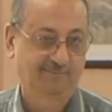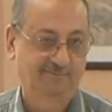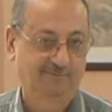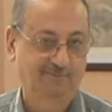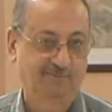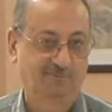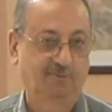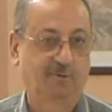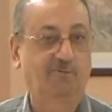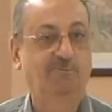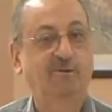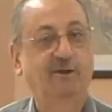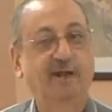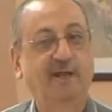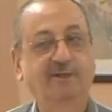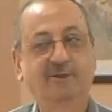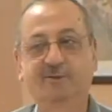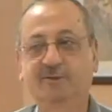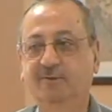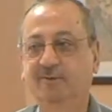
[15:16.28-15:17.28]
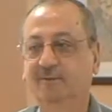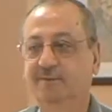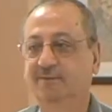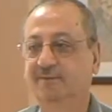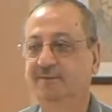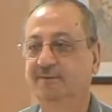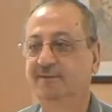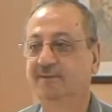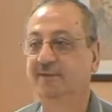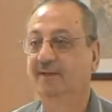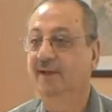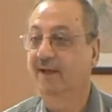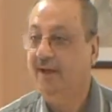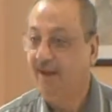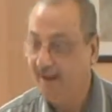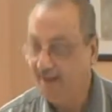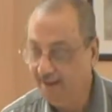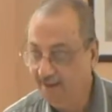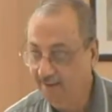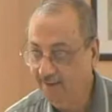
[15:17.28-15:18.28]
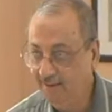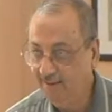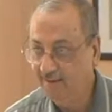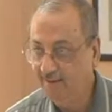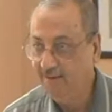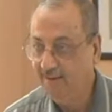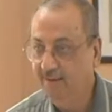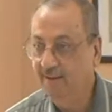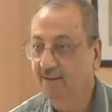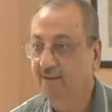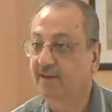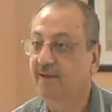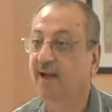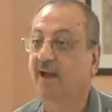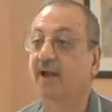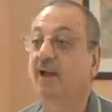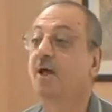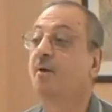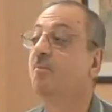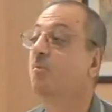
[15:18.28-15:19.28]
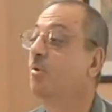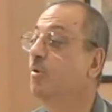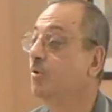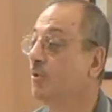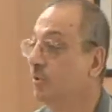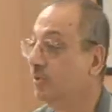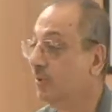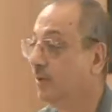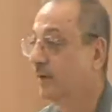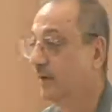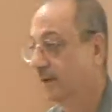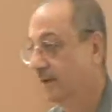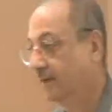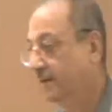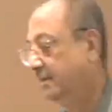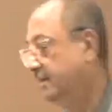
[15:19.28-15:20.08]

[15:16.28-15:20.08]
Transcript: What will I do? Al-kalamu. Huh?